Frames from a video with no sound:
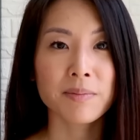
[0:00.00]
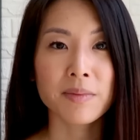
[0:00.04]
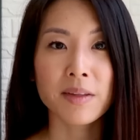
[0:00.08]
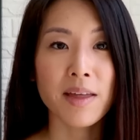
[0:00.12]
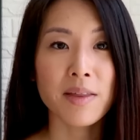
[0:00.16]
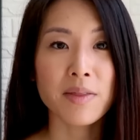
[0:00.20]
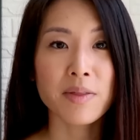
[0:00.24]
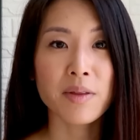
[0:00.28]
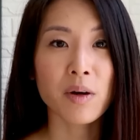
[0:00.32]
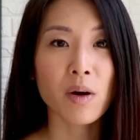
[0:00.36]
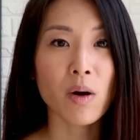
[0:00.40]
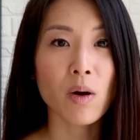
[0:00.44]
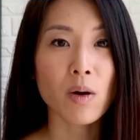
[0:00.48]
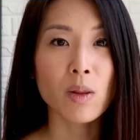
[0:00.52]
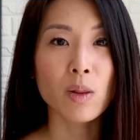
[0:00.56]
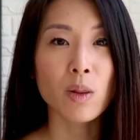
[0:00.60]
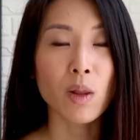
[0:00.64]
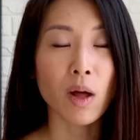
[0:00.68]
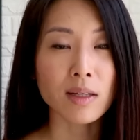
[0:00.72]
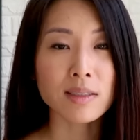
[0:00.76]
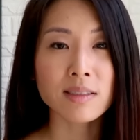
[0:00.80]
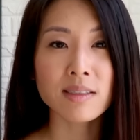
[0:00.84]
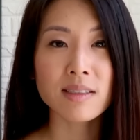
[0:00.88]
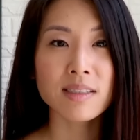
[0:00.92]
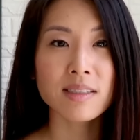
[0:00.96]
And there are
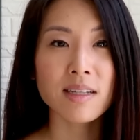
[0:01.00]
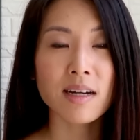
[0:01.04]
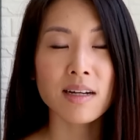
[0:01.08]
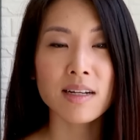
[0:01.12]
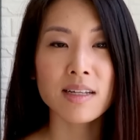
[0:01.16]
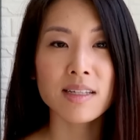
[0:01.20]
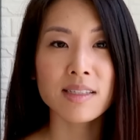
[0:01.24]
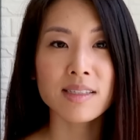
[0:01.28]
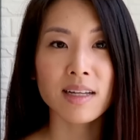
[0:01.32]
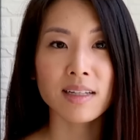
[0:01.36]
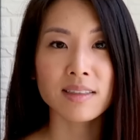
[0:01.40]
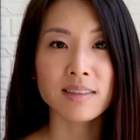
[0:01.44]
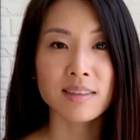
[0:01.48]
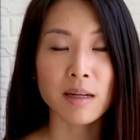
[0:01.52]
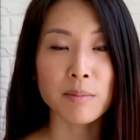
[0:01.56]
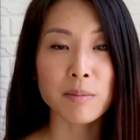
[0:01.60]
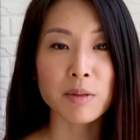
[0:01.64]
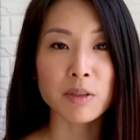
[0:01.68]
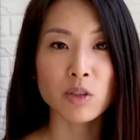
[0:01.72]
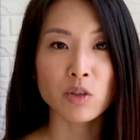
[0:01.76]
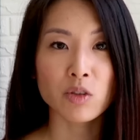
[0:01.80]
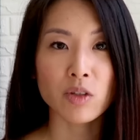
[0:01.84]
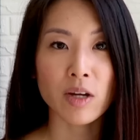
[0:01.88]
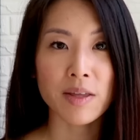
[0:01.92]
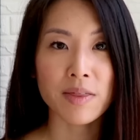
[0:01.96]
lots of studies that
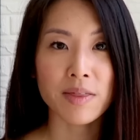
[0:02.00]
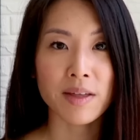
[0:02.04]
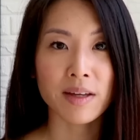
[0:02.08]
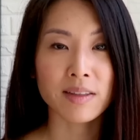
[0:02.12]
demonstrate